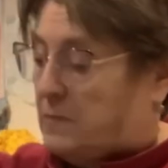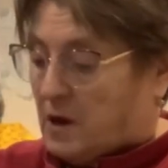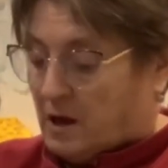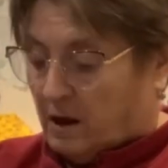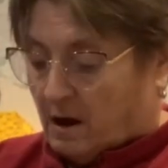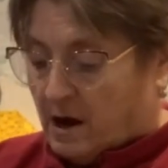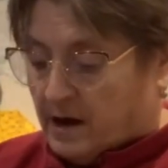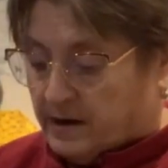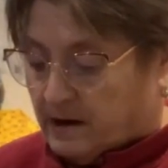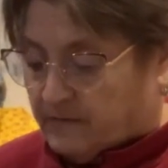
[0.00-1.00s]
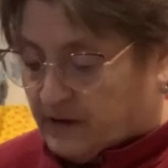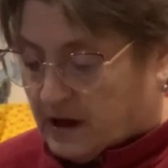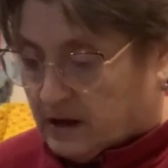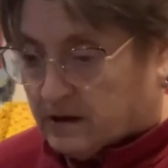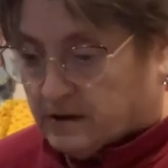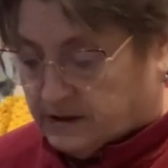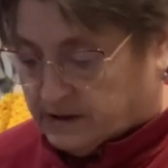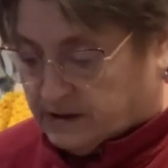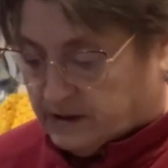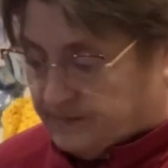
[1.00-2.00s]
a lot of
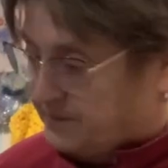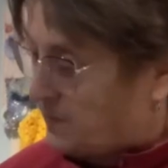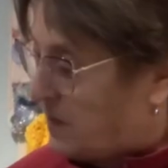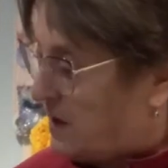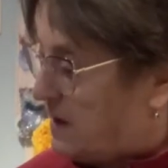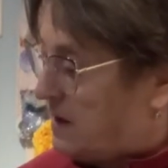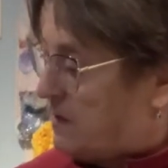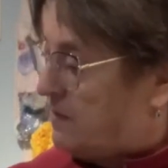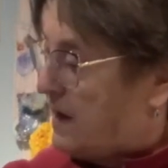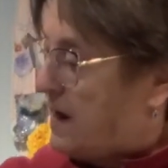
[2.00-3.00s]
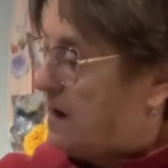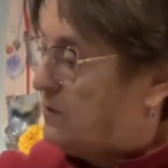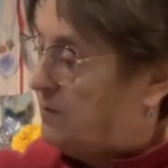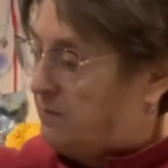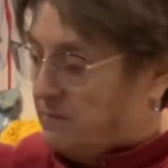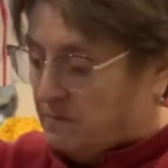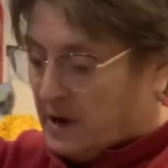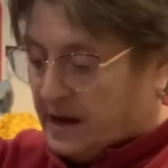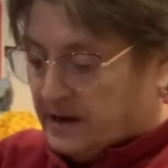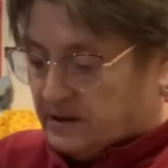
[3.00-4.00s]
colors that
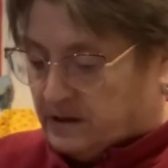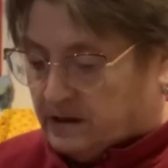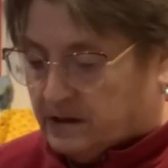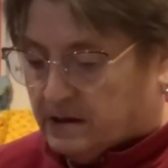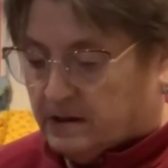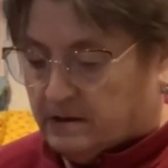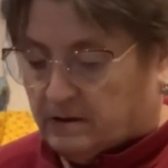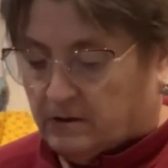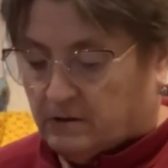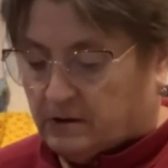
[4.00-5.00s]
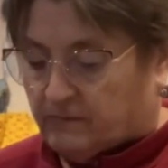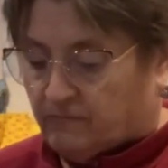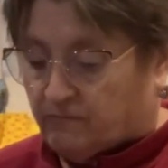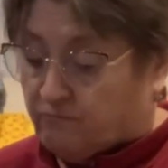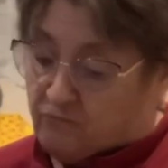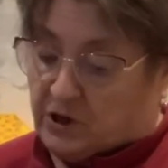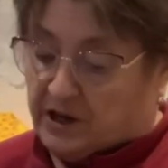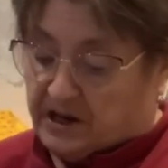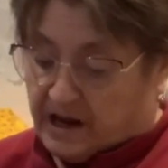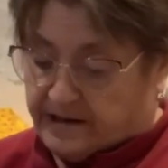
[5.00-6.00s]
might look
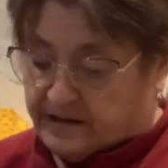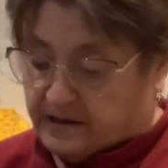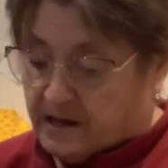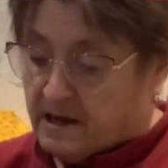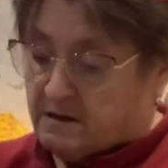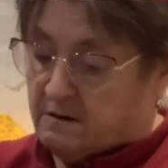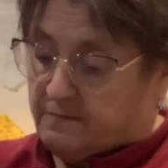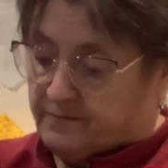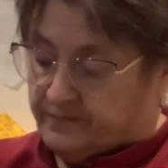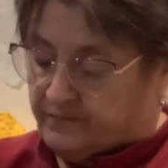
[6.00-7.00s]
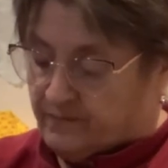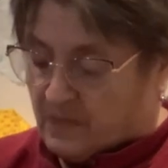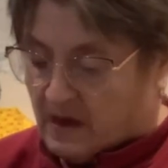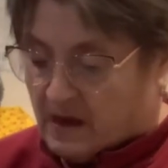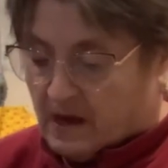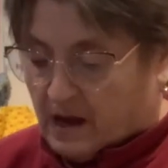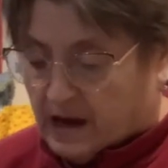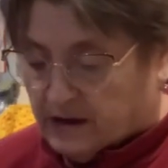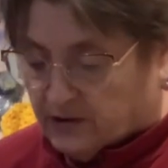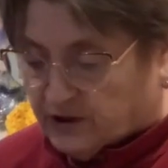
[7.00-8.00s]
really nice together.
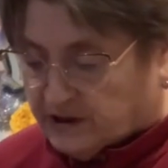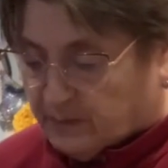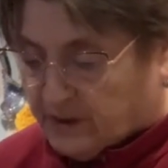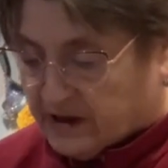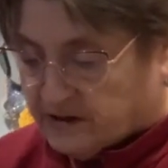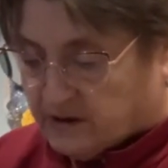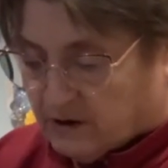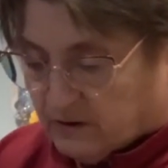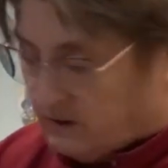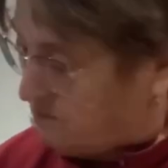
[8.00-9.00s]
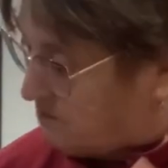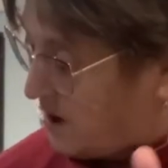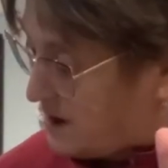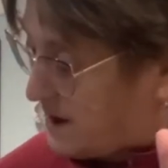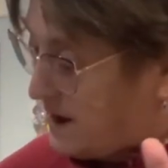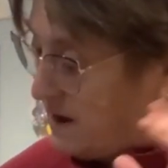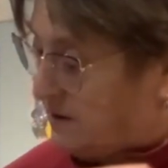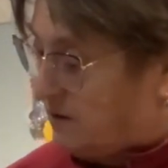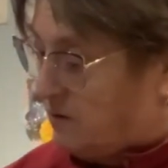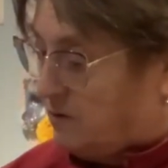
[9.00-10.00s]
And it just depends on,
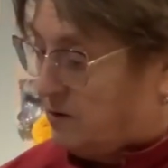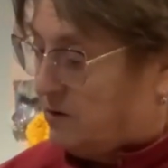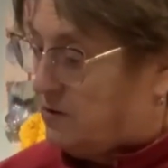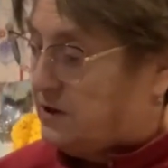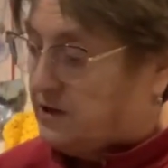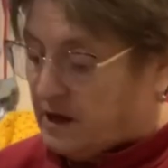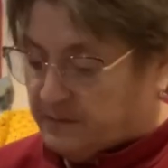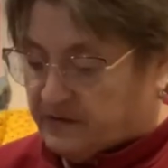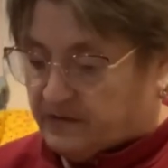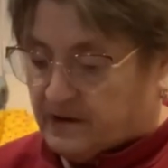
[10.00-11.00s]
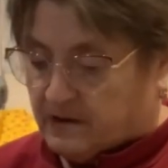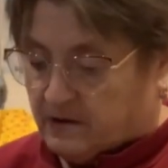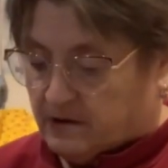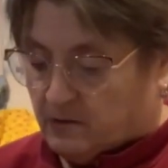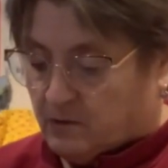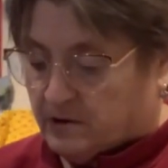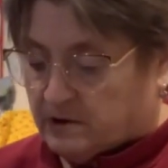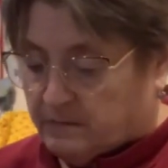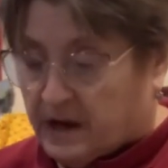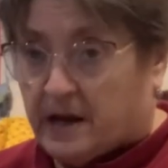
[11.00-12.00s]
again, the type of thing that you want
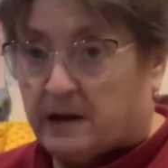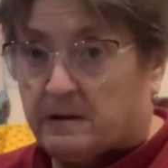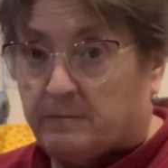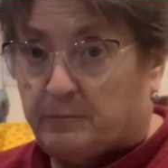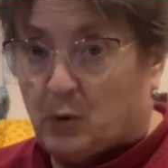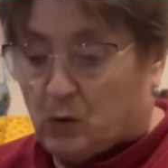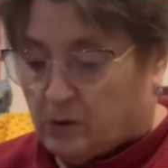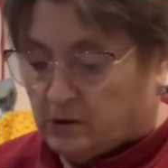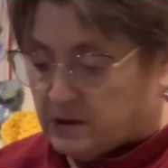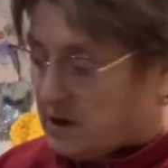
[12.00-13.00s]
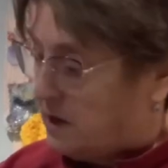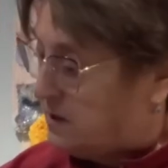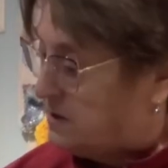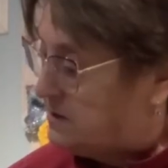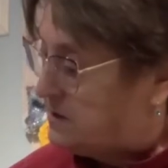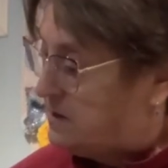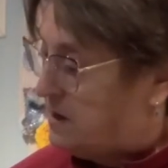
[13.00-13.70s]
to make. Bold colors,